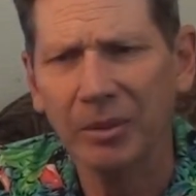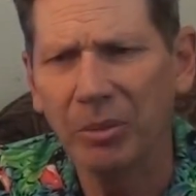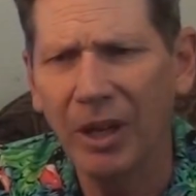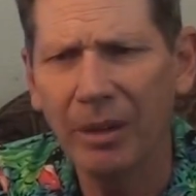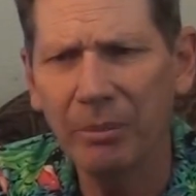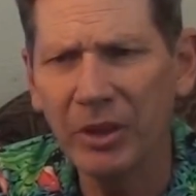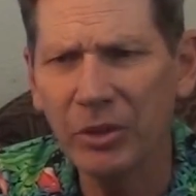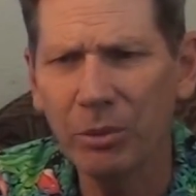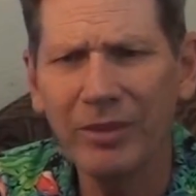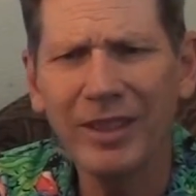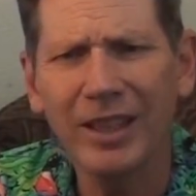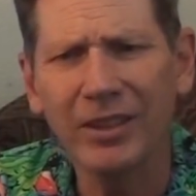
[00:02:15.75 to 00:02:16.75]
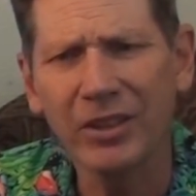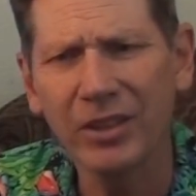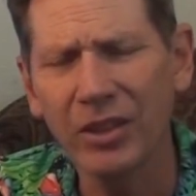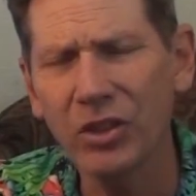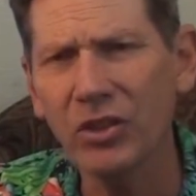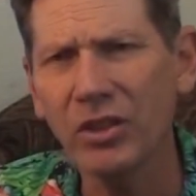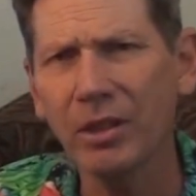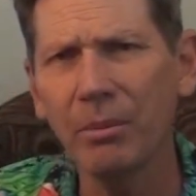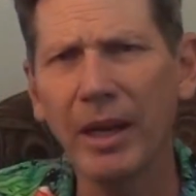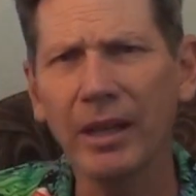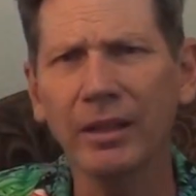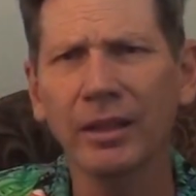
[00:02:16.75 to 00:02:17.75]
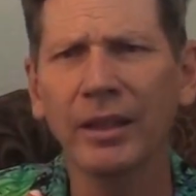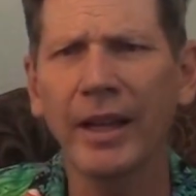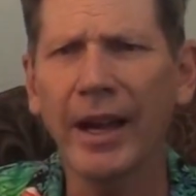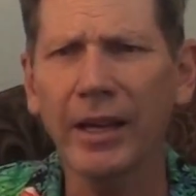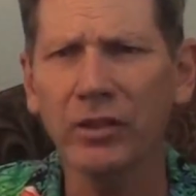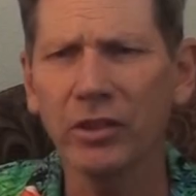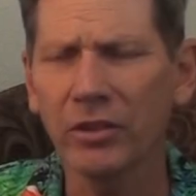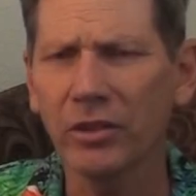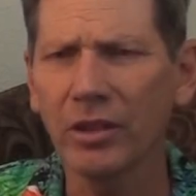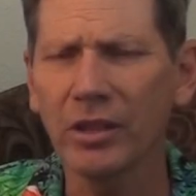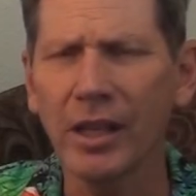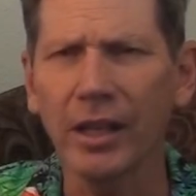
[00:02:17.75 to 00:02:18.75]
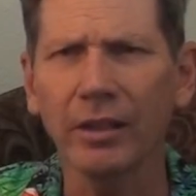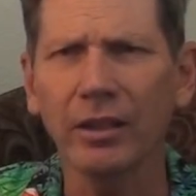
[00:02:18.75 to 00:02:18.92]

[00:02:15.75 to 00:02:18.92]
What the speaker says: Problem is, we've got decisions to make, actions to take.